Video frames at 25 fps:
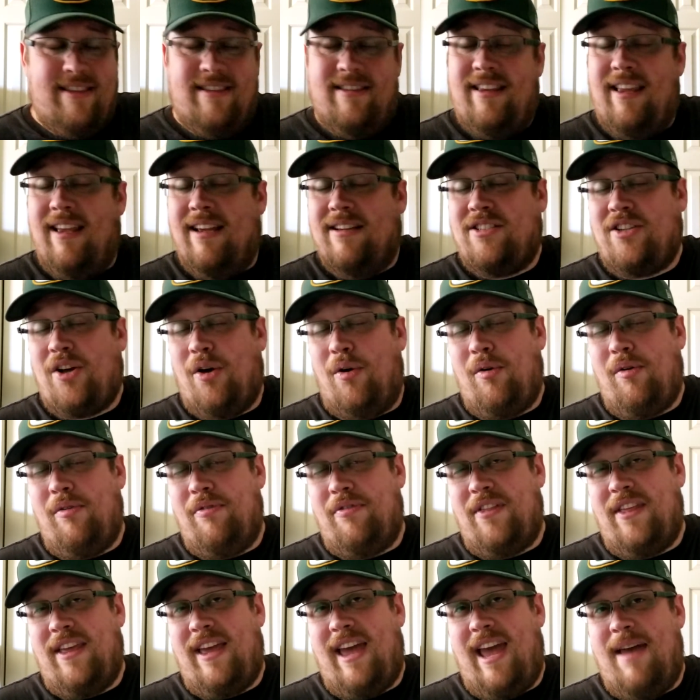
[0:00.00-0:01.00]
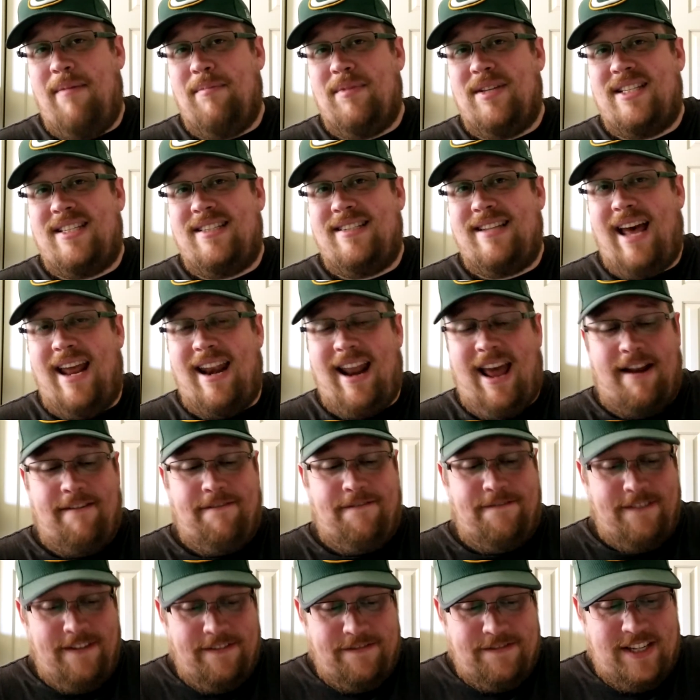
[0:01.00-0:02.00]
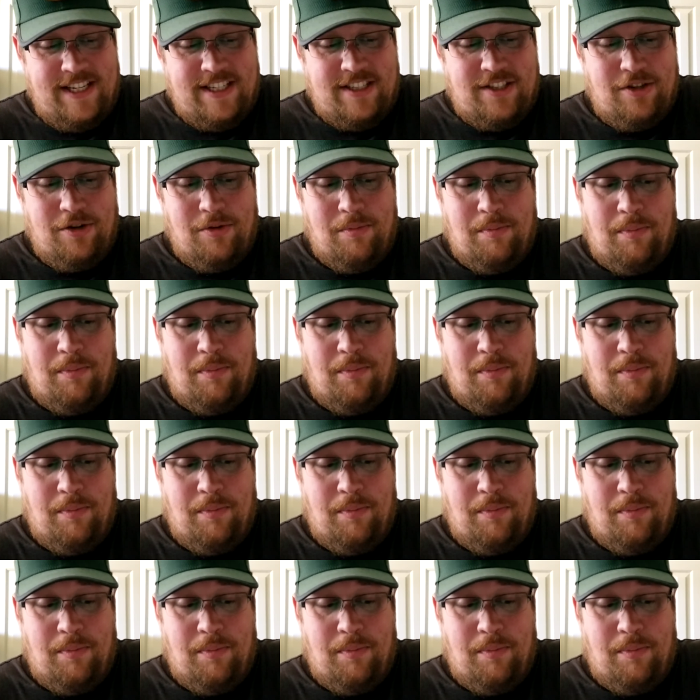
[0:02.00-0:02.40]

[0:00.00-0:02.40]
The total for the game is set at fifty-two